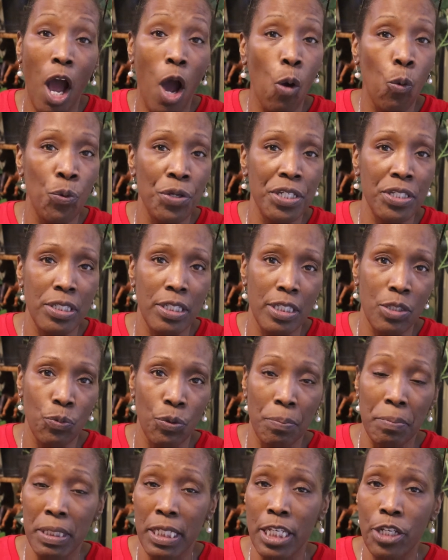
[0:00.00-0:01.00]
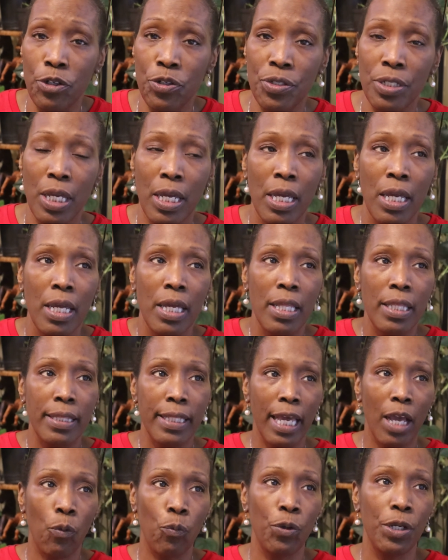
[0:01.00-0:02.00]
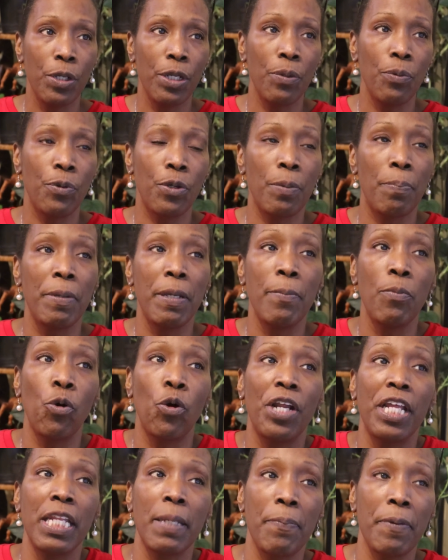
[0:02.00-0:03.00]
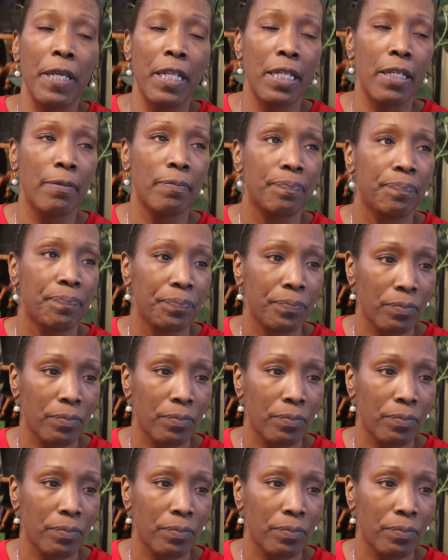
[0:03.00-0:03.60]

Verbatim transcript: all wish this with Meniere's, that we could be more independent.